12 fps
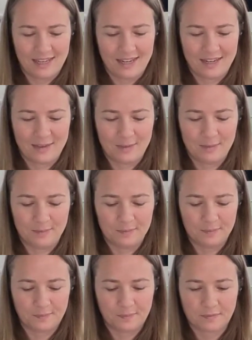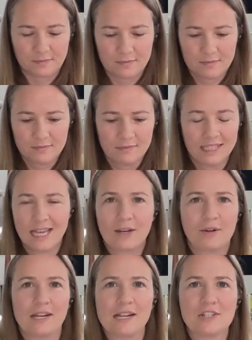yeah,
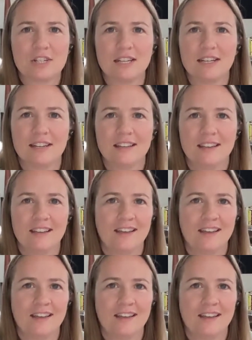creation